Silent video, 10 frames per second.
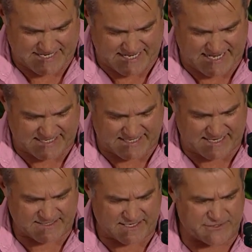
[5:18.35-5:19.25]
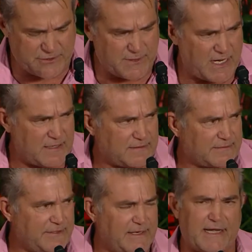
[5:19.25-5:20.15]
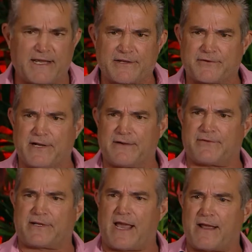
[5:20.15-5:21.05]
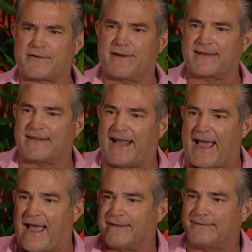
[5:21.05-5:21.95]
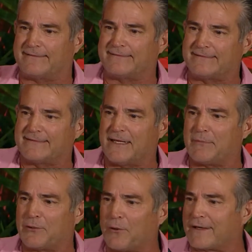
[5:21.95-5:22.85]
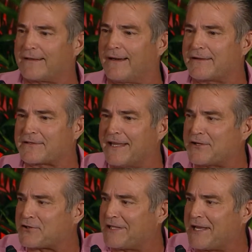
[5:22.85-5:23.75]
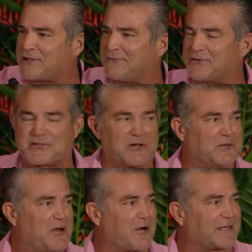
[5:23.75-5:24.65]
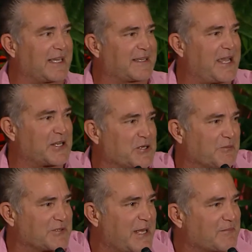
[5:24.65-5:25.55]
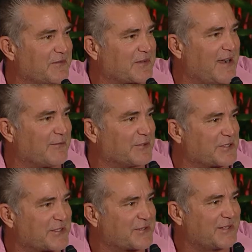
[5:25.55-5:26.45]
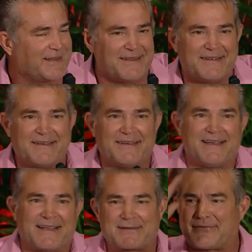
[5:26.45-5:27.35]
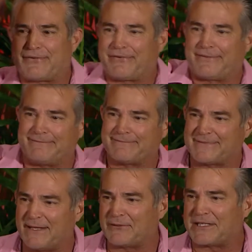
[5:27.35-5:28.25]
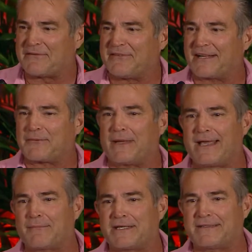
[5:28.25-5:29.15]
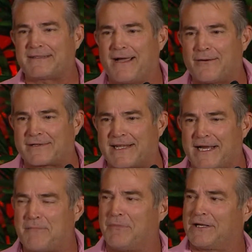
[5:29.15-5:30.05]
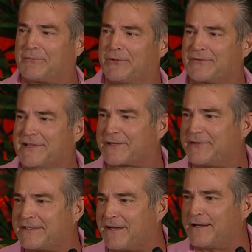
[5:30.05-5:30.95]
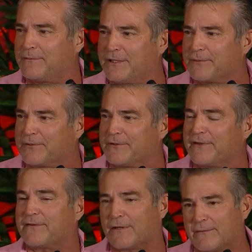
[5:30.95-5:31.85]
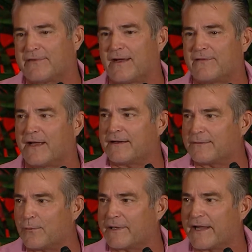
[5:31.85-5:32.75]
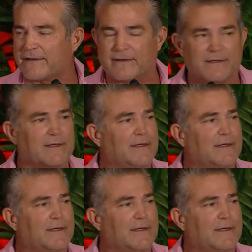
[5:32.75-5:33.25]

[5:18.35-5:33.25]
And they said, you need to get screened for cancer. I said, I've been working on this legislation for so long to get cancer presumptive coverage. That's never going to affect me. I'm good to go. It's like I'm bulletproof, 6 feet tall and bulletproof, even though I'm 5'9" and 190.